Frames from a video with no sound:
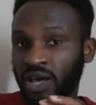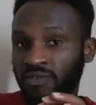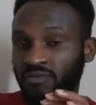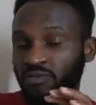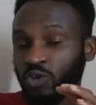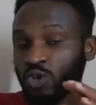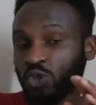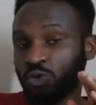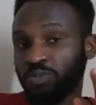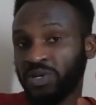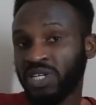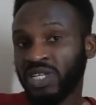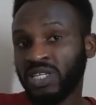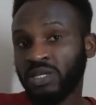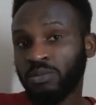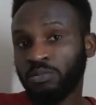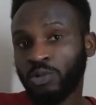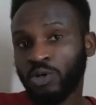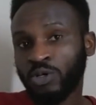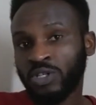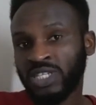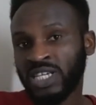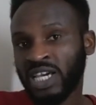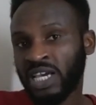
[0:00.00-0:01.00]
for spending
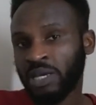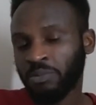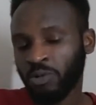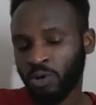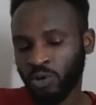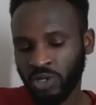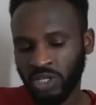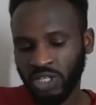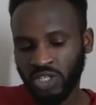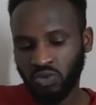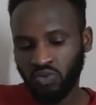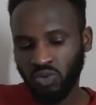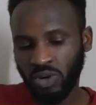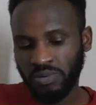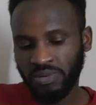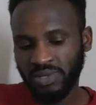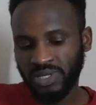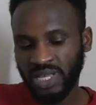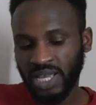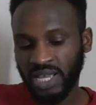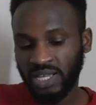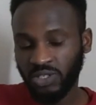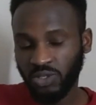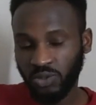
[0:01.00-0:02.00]
more time on this
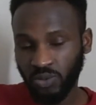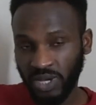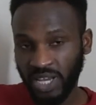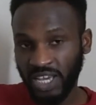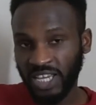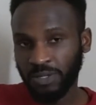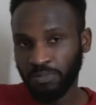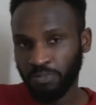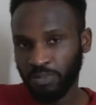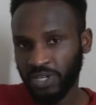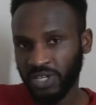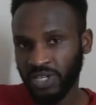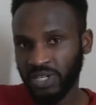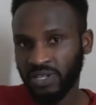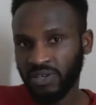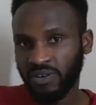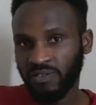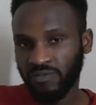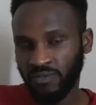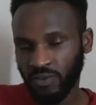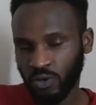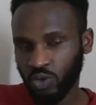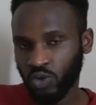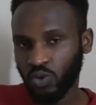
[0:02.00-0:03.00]
website. You get paid
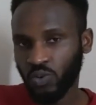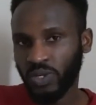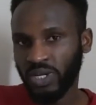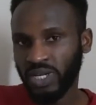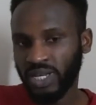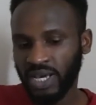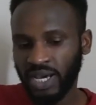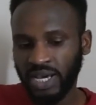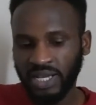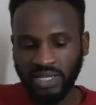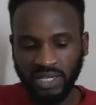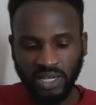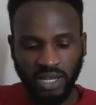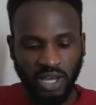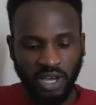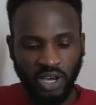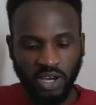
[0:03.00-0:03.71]
for doing that.